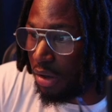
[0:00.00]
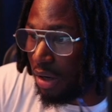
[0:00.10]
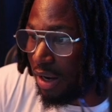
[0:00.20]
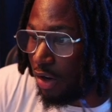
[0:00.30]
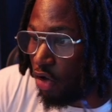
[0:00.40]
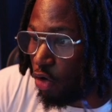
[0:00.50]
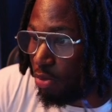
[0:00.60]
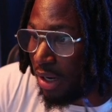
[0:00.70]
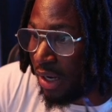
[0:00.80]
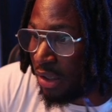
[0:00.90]
and the
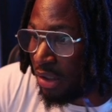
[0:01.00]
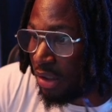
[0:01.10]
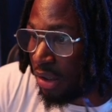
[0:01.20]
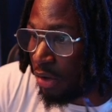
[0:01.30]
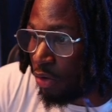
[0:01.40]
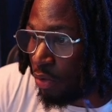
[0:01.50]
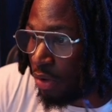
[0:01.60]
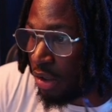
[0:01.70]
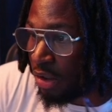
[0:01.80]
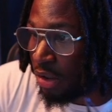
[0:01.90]
humanize. I don't know what
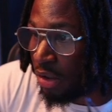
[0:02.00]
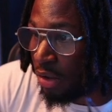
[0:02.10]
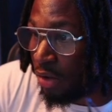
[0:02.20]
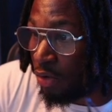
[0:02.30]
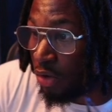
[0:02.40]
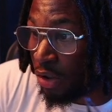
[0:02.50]
that's saying. Oh shit,